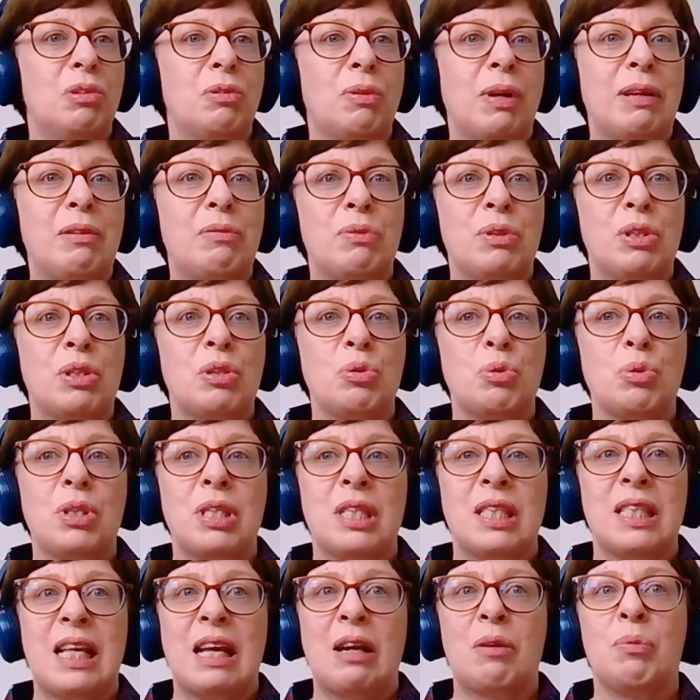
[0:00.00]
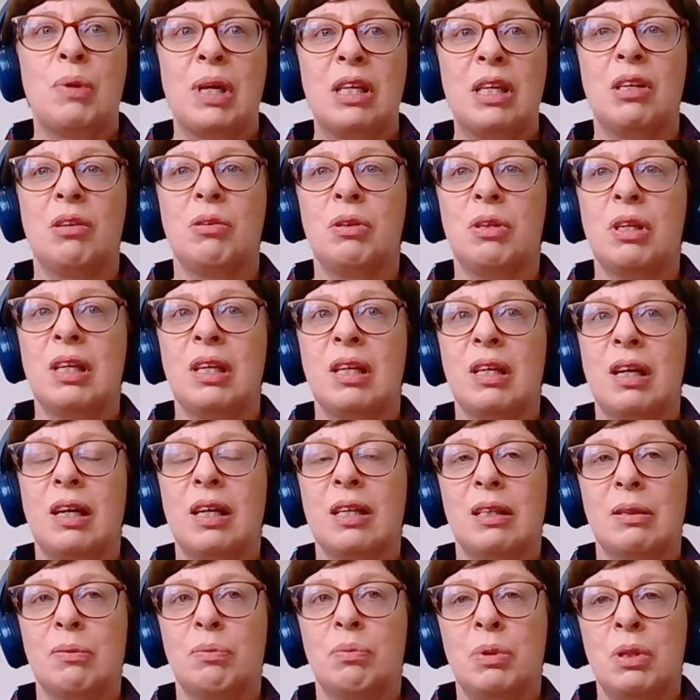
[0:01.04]
great resources now where you can
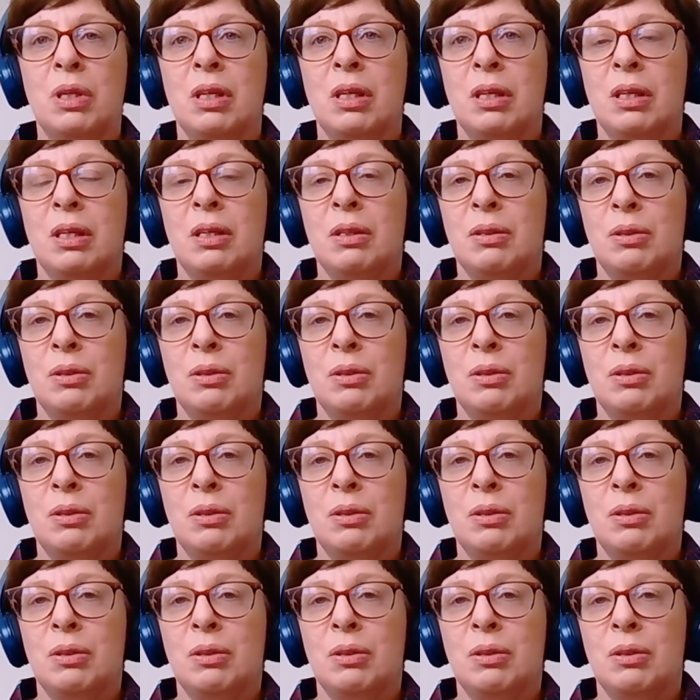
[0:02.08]
kind of